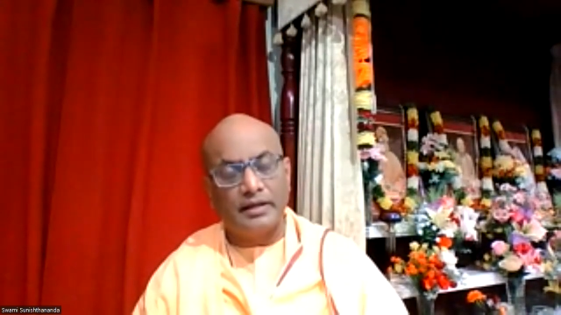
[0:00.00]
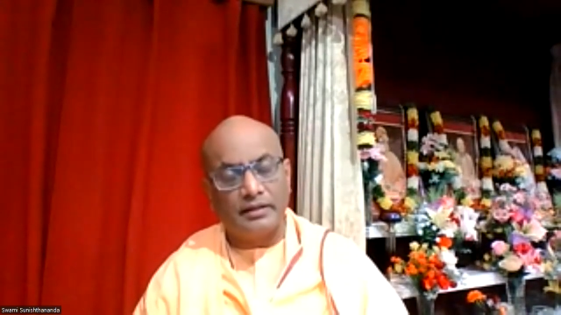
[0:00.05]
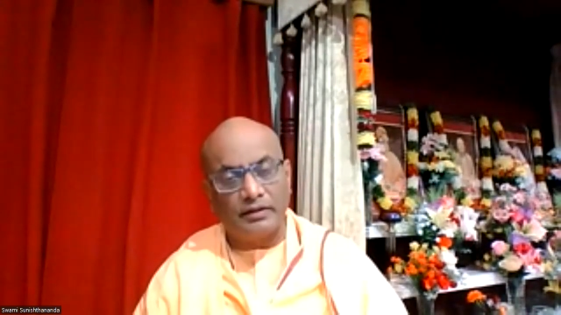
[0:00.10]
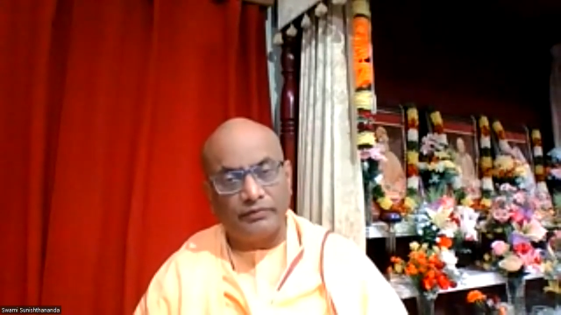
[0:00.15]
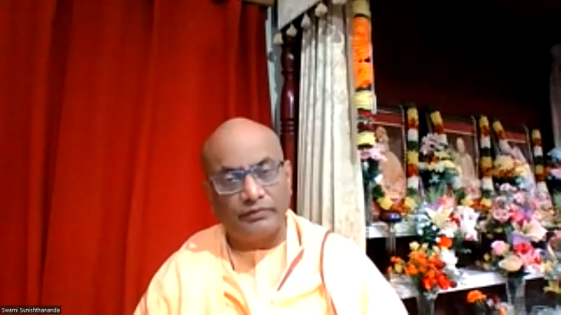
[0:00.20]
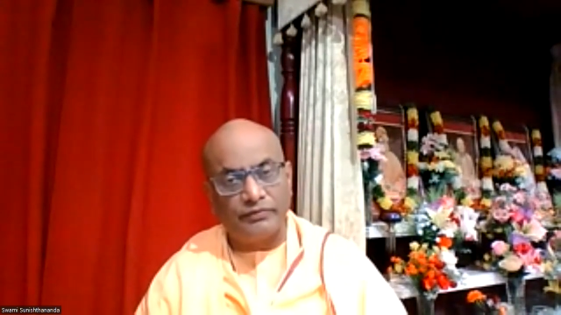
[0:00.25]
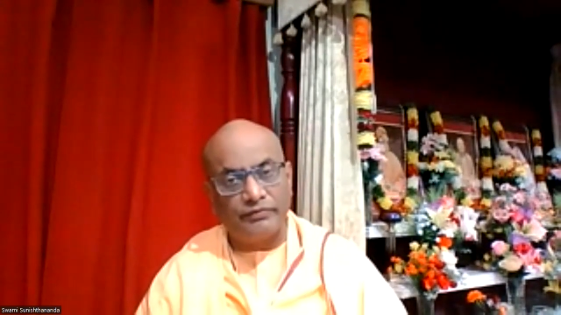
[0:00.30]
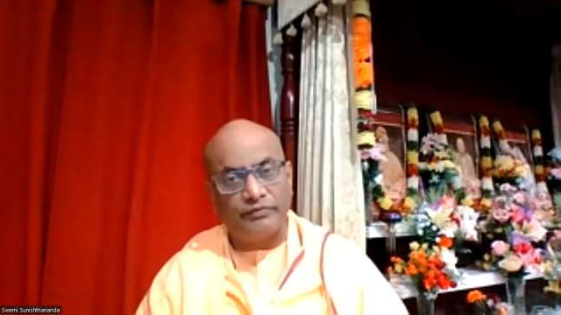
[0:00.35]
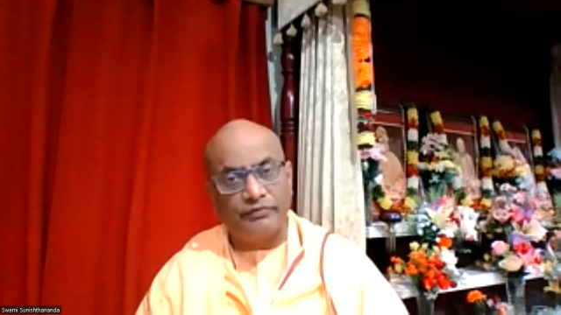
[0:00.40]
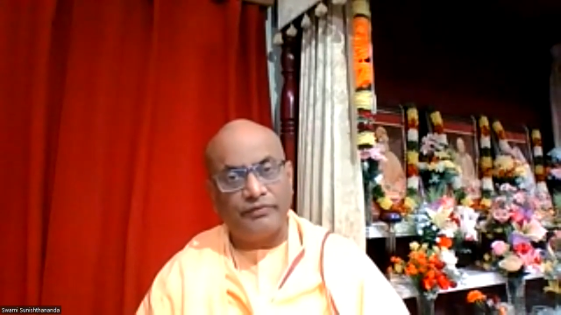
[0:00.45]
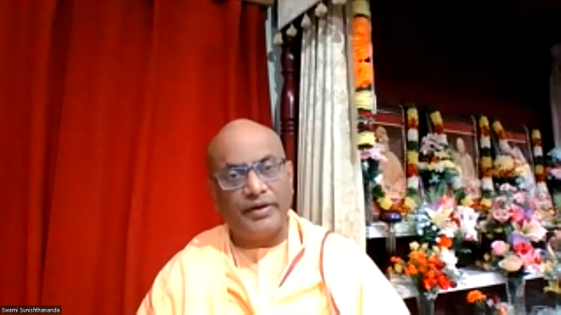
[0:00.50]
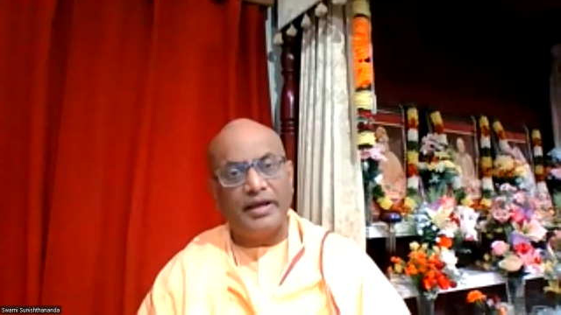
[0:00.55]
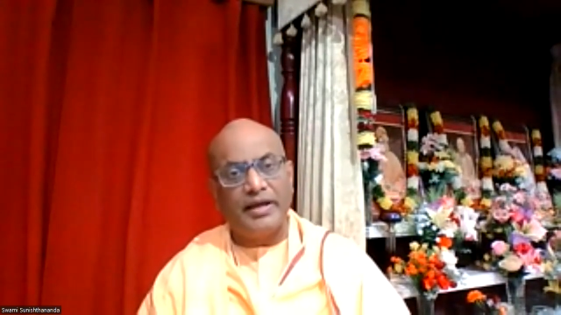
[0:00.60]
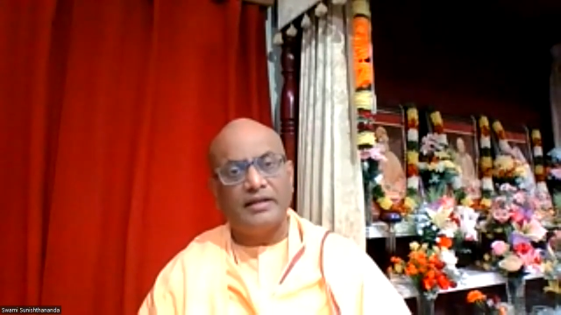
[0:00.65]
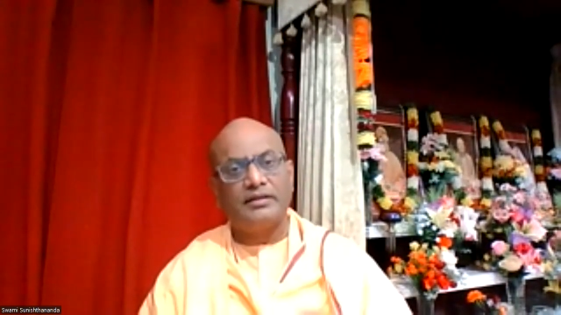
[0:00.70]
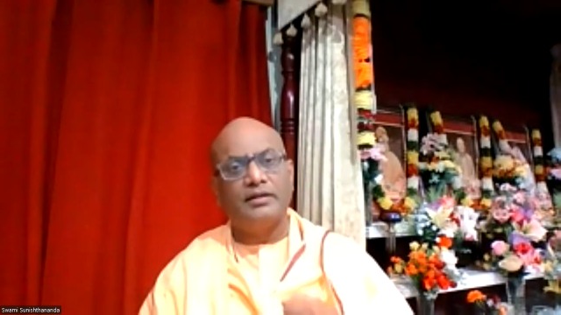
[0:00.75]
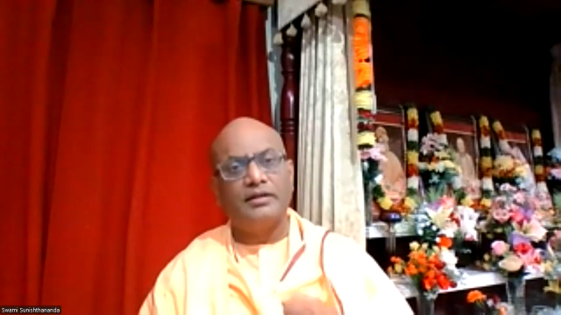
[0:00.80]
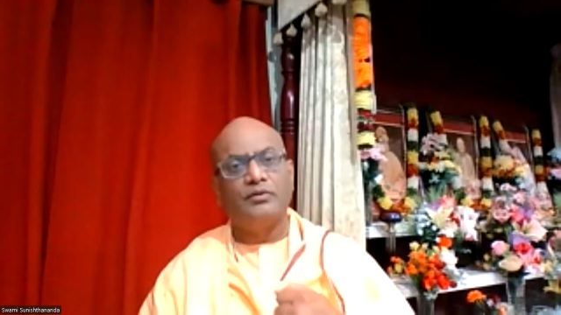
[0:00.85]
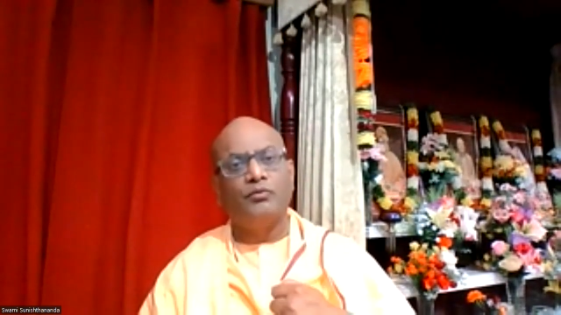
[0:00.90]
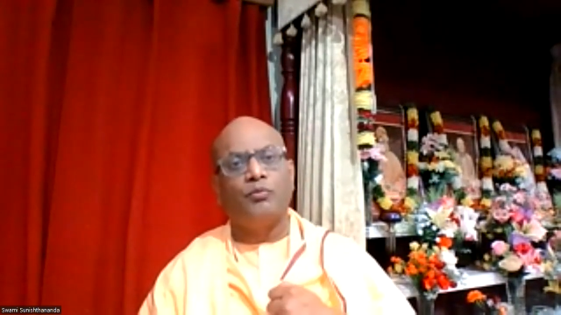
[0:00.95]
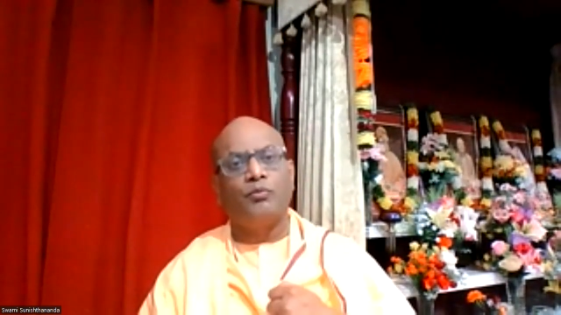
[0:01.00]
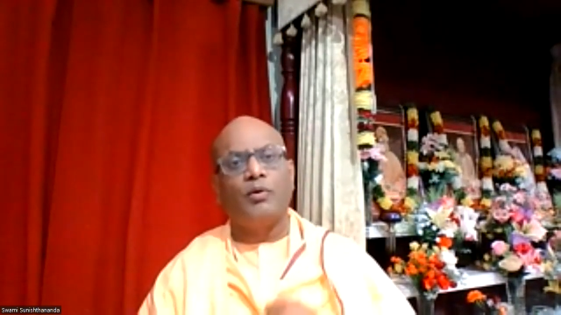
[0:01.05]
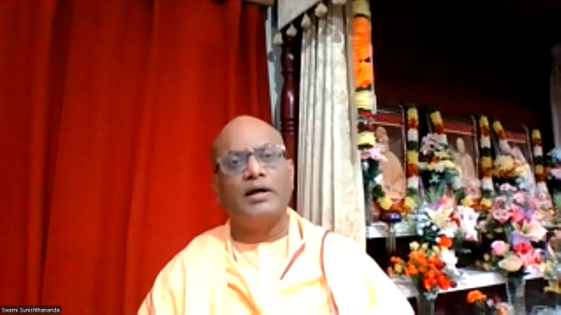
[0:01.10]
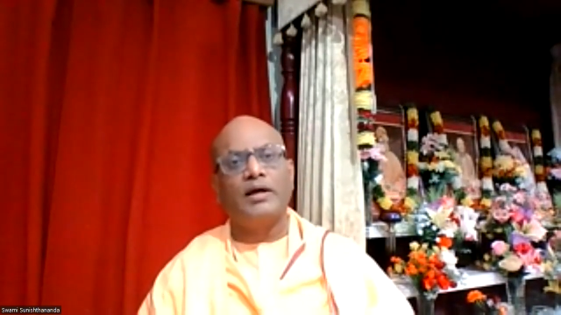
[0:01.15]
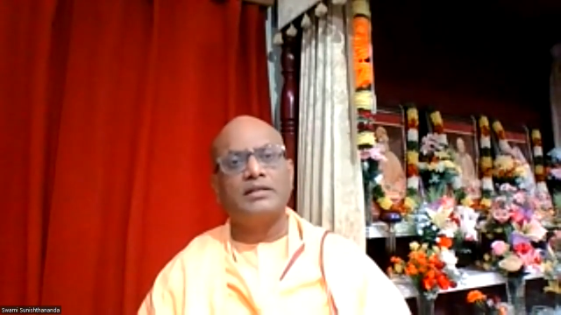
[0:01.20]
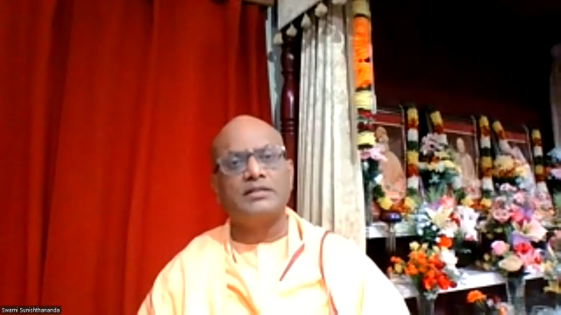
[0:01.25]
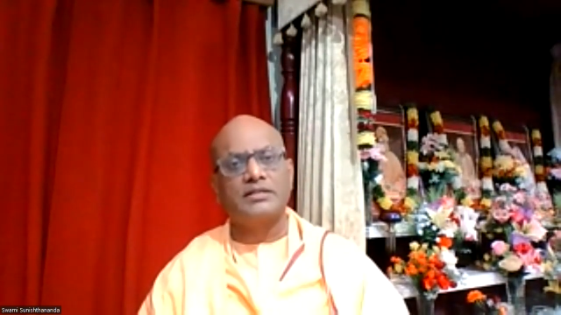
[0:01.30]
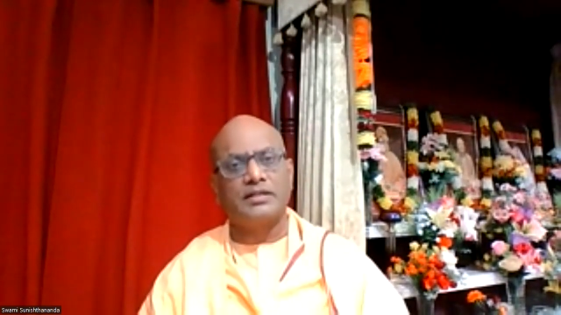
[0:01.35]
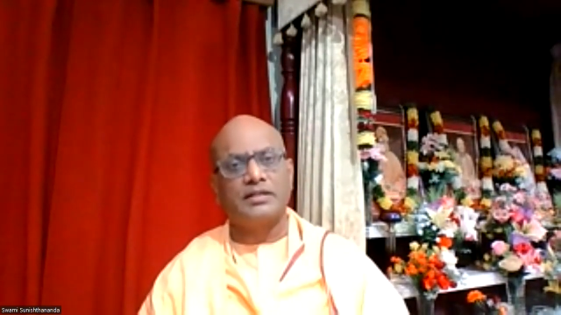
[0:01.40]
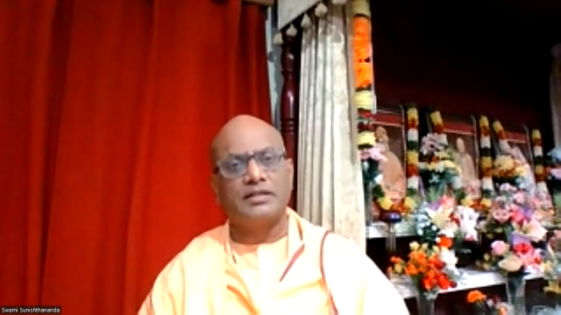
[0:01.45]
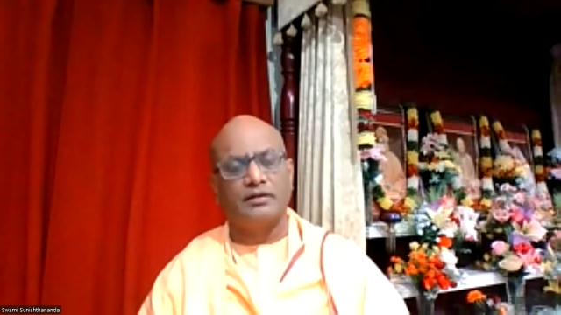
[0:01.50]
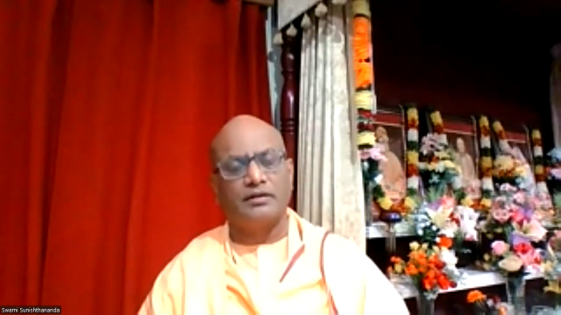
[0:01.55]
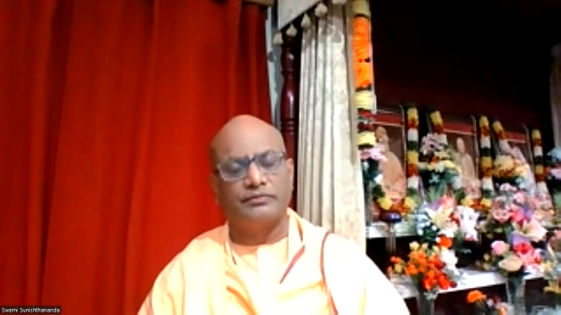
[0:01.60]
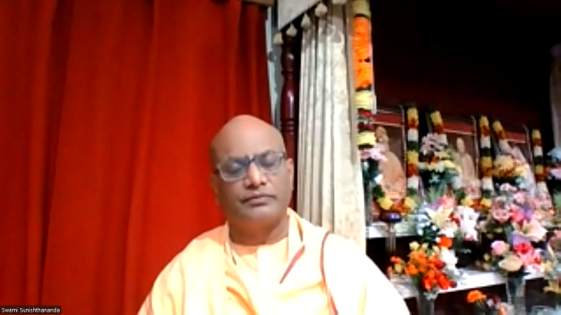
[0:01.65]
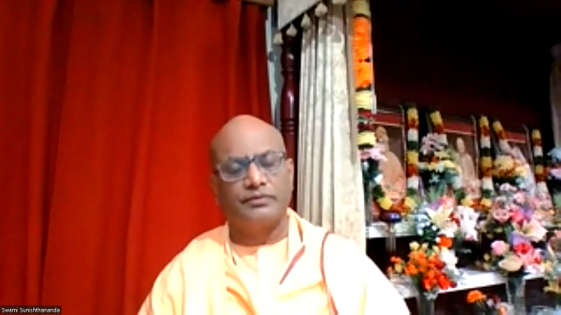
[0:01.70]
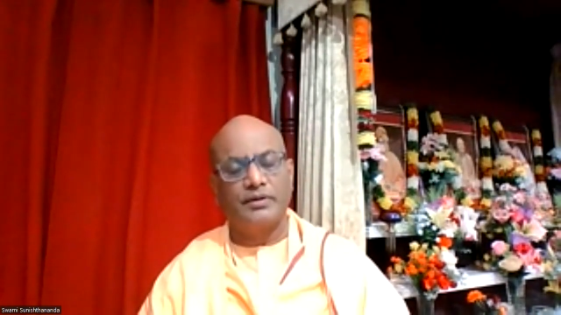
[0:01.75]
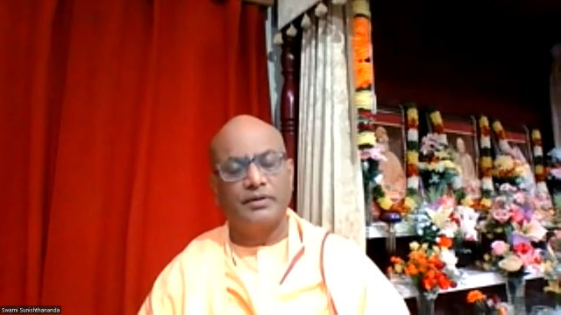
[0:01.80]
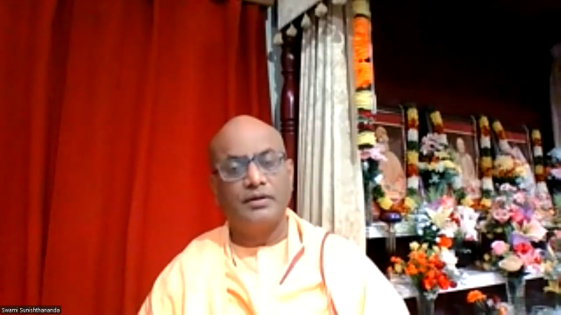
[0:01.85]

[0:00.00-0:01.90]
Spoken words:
the faith in oneself